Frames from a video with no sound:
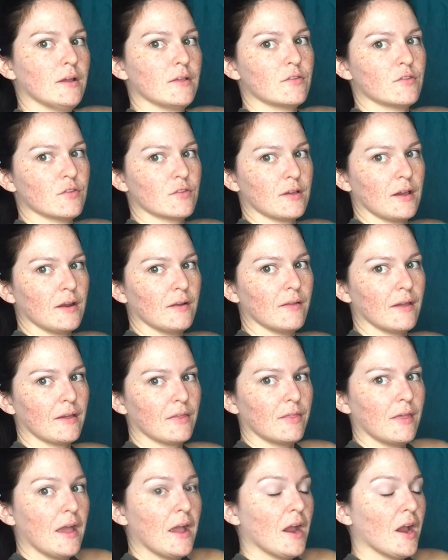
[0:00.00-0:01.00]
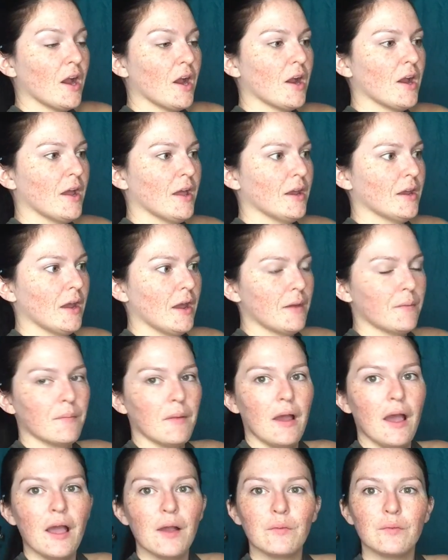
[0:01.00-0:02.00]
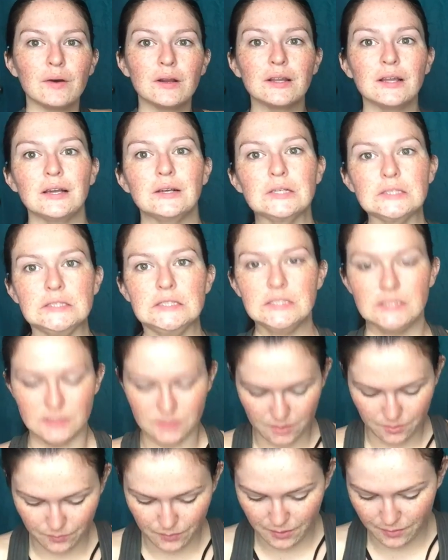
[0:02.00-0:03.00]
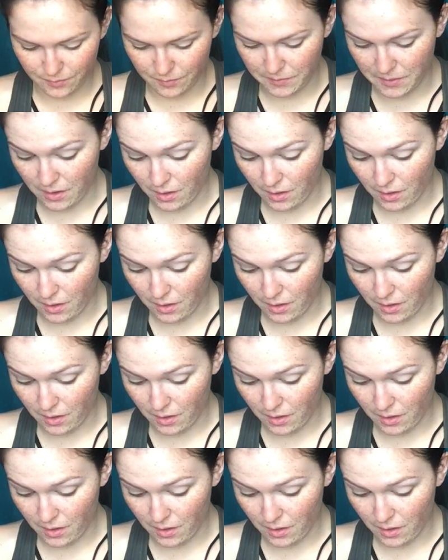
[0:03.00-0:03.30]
it's just kind of like there, and I want it to be